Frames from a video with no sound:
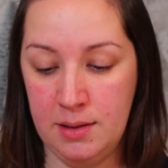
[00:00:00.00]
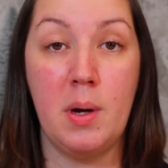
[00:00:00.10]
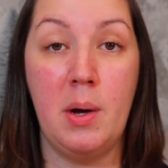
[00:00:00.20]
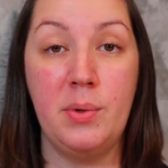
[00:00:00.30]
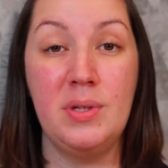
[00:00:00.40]
so
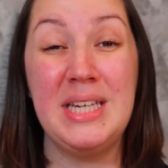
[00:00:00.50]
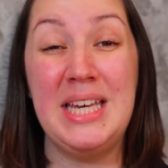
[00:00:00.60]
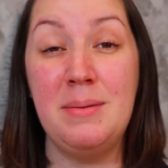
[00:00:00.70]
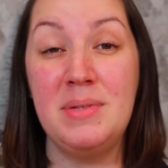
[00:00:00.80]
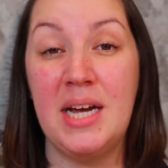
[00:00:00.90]
I will
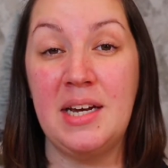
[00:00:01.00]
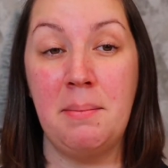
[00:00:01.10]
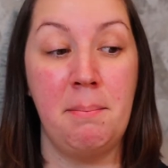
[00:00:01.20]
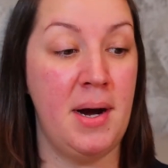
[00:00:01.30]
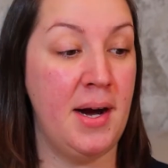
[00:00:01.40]
keep that
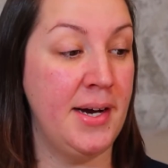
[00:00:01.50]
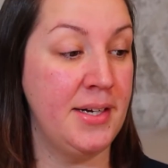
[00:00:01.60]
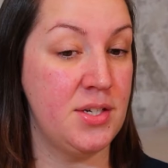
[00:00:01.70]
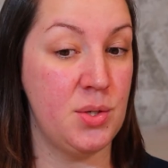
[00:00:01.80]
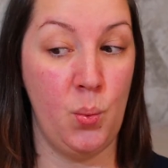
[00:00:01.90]
in
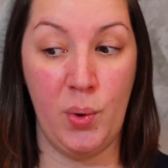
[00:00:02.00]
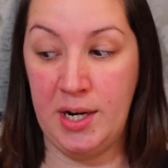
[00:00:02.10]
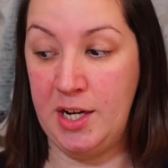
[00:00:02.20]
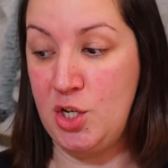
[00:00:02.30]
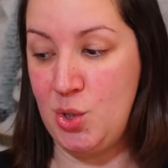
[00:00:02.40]
mind when
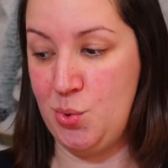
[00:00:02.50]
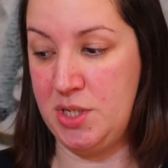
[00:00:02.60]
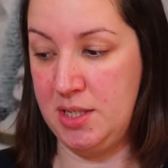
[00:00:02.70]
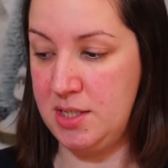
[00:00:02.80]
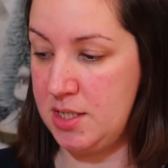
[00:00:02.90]
I use
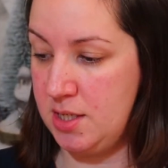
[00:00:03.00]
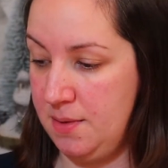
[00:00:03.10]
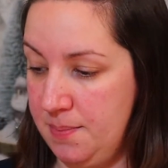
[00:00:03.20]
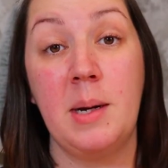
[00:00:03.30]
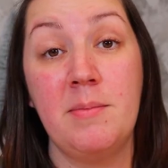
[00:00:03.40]
it.
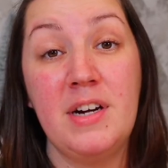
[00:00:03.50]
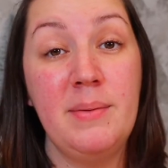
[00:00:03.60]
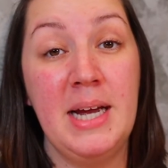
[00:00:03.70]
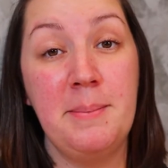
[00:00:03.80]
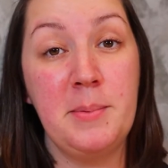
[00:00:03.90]
But I'm
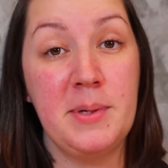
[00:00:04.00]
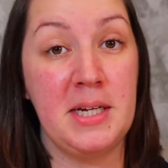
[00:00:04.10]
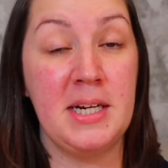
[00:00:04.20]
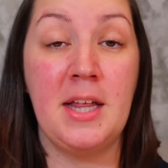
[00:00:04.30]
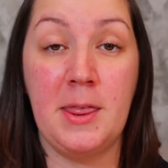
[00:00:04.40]
very happy with
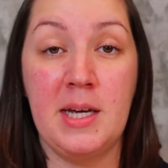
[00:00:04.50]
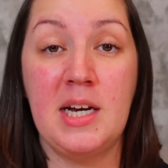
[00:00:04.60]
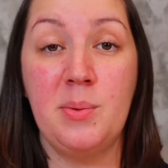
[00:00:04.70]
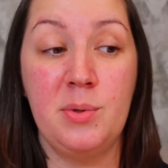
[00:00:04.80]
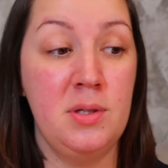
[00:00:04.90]
it. I
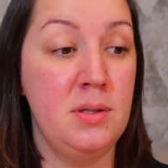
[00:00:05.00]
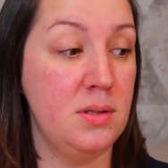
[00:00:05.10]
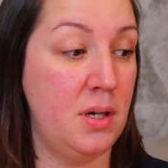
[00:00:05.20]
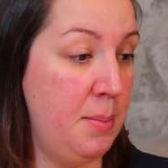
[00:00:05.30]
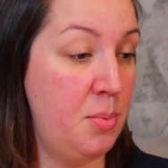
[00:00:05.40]
think I
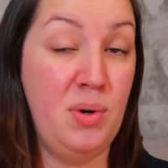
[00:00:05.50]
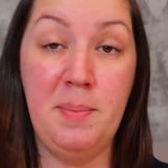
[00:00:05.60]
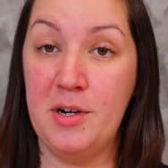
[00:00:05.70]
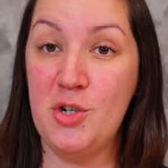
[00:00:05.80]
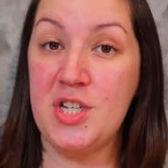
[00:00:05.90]
will keep
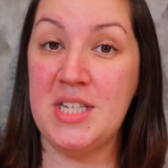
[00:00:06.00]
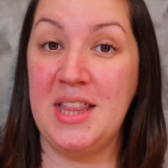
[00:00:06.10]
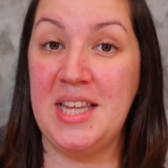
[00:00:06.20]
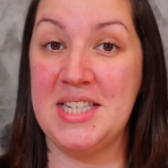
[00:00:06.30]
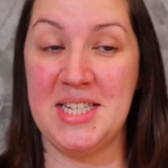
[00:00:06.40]

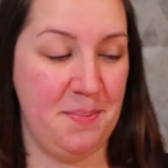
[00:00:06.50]
repurchasing this.